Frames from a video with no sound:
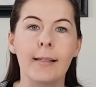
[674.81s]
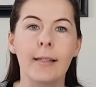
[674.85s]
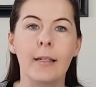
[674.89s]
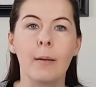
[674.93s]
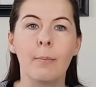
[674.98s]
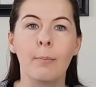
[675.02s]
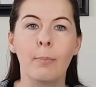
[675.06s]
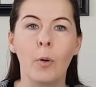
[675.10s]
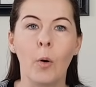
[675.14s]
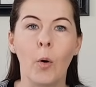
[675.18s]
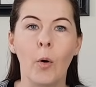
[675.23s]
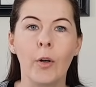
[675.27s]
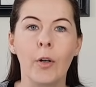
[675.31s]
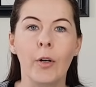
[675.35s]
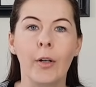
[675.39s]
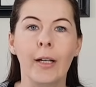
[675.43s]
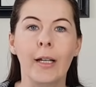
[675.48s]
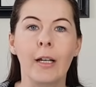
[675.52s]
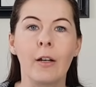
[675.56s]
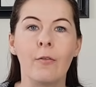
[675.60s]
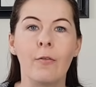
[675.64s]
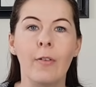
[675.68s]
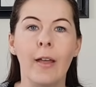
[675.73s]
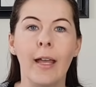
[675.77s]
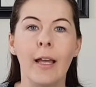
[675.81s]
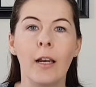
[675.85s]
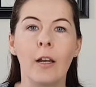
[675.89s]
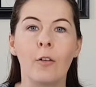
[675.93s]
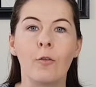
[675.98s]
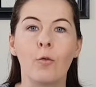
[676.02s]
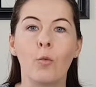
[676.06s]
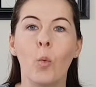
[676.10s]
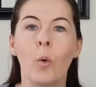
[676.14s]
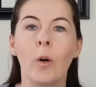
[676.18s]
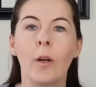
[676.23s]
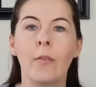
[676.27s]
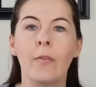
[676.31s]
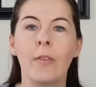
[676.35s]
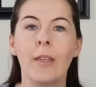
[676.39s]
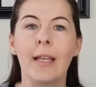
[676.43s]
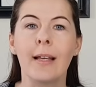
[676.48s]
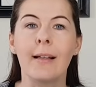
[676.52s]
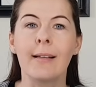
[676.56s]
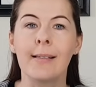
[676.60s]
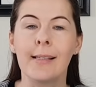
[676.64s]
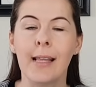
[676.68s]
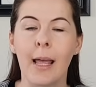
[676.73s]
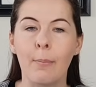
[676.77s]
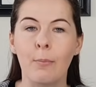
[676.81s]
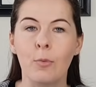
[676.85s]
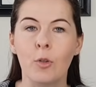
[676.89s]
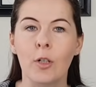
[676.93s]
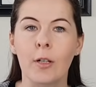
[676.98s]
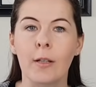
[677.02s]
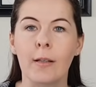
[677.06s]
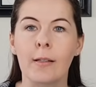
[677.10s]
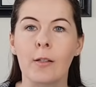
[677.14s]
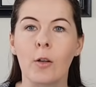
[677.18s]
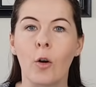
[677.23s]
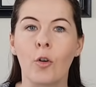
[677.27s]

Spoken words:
an employer can avail of one of the exemptions